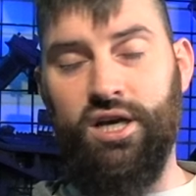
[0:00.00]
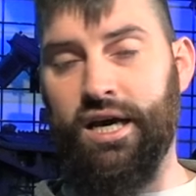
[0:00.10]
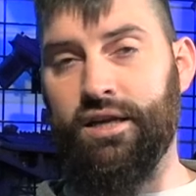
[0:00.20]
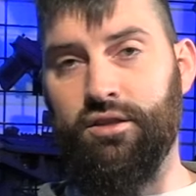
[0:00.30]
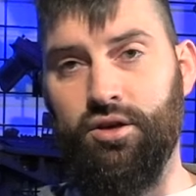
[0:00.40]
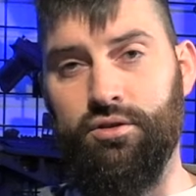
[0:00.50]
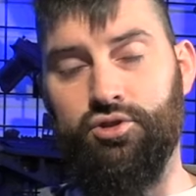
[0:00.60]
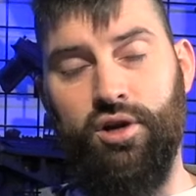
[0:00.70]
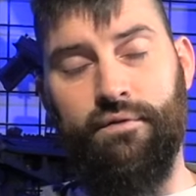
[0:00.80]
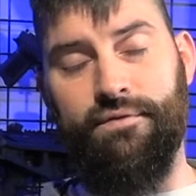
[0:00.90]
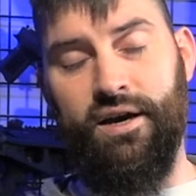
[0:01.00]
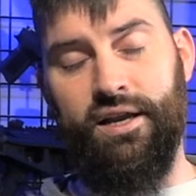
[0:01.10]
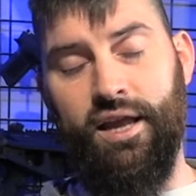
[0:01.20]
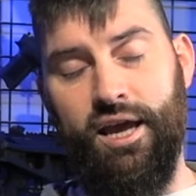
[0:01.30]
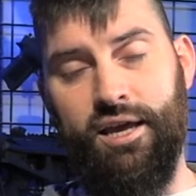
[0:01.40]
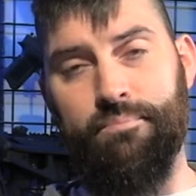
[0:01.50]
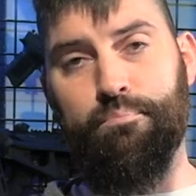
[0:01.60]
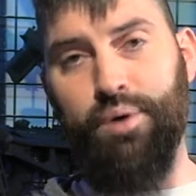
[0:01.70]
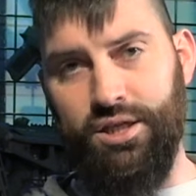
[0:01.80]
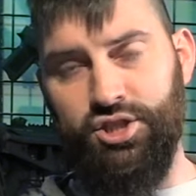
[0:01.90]
high and low to try to find a
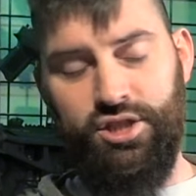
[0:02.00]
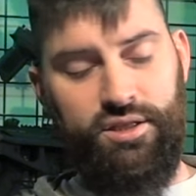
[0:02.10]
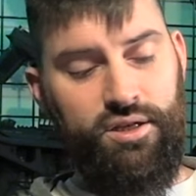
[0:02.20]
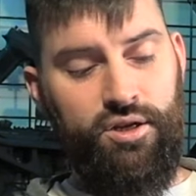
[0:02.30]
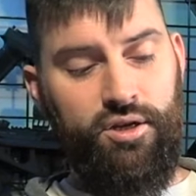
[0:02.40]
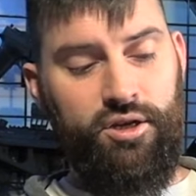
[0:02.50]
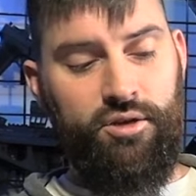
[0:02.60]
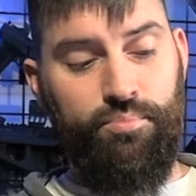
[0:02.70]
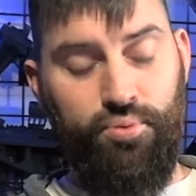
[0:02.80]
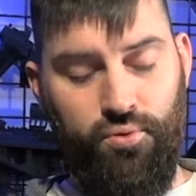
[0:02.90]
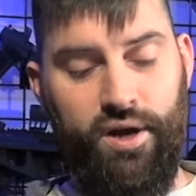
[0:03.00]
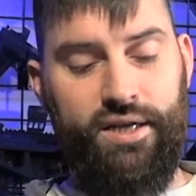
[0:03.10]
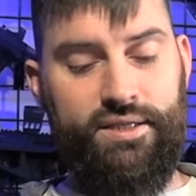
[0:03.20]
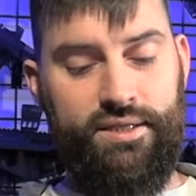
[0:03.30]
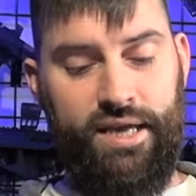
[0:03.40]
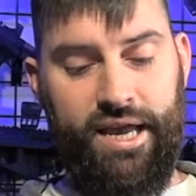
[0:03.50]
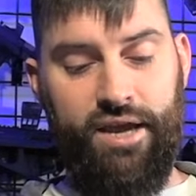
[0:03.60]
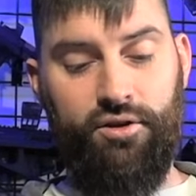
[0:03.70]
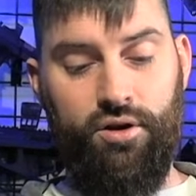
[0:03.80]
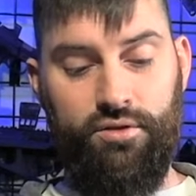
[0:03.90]
budget priced
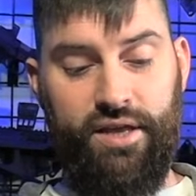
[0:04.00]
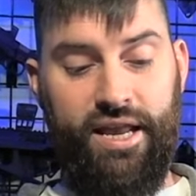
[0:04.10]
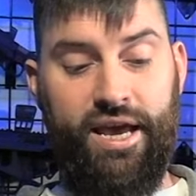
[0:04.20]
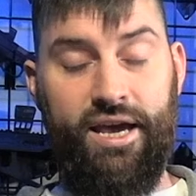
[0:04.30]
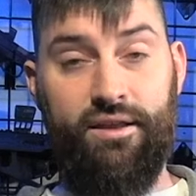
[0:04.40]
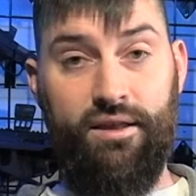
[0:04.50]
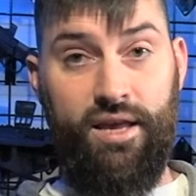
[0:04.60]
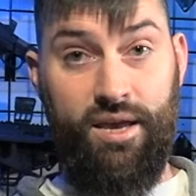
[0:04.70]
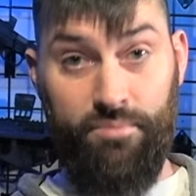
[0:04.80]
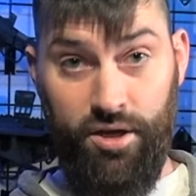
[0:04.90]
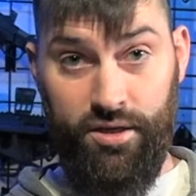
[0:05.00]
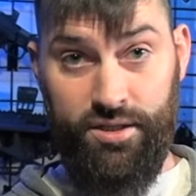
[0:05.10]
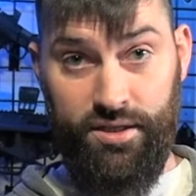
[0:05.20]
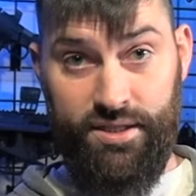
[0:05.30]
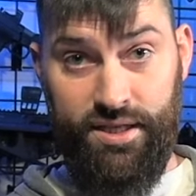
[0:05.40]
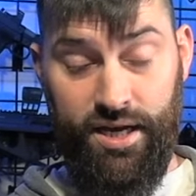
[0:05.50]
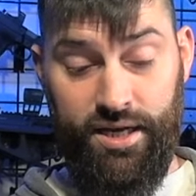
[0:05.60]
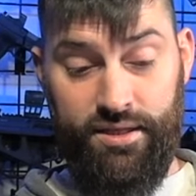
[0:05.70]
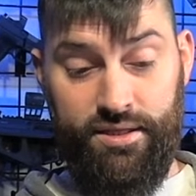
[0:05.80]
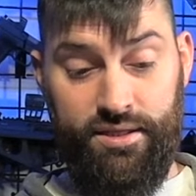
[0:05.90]
handguard that had M-LOKs on the
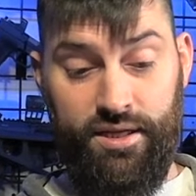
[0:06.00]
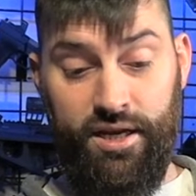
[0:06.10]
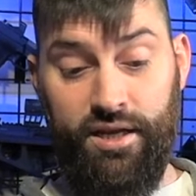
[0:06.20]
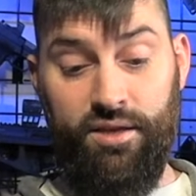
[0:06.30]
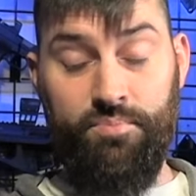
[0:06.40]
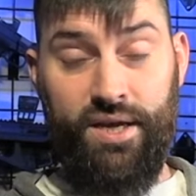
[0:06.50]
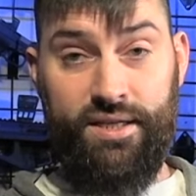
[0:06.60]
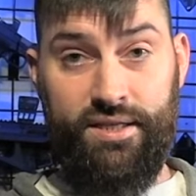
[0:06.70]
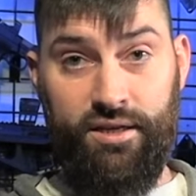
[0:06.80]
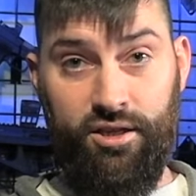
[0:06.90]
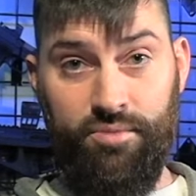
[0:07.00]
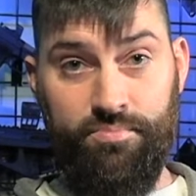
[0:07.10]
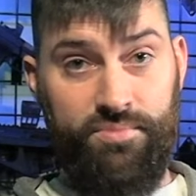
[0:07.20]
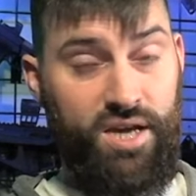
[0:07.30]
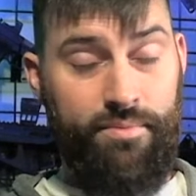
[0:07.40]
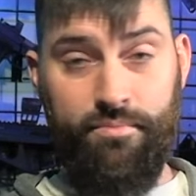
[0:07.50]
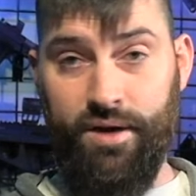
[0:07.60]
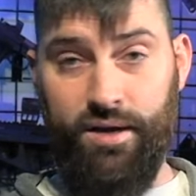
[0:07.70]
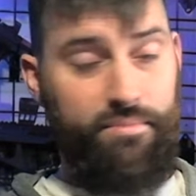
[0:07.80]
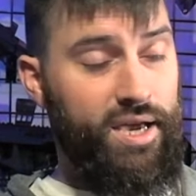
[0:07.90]
sides and then Picatinny on the top and
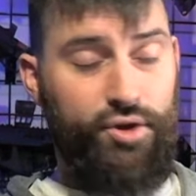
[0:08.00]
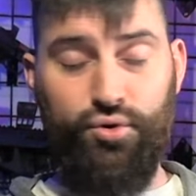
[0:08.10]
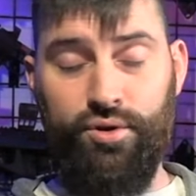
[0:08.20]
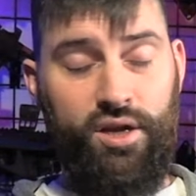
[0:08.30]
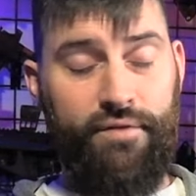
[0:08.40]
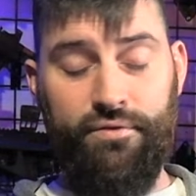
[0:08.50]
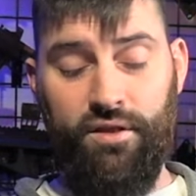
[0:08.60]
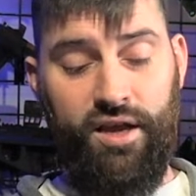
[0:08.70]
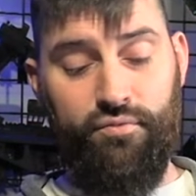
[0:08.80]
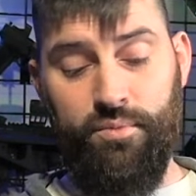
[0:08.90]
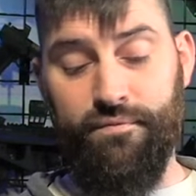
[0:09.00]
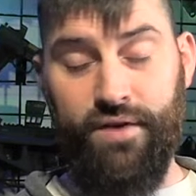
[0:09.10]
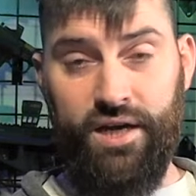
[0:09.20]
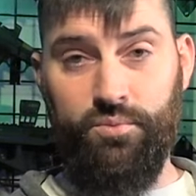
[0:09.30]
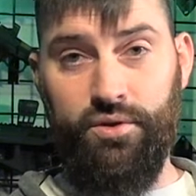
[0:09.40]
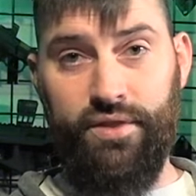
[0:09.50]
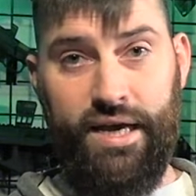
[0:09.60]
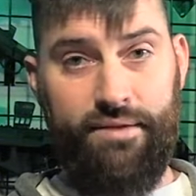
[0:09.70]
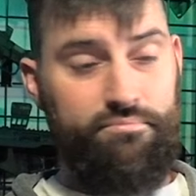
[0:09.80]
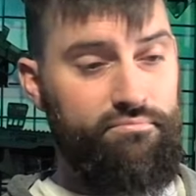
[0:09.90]
bottom. I could not for the life of me find one
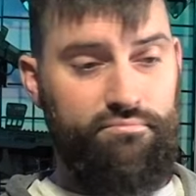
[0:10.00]
that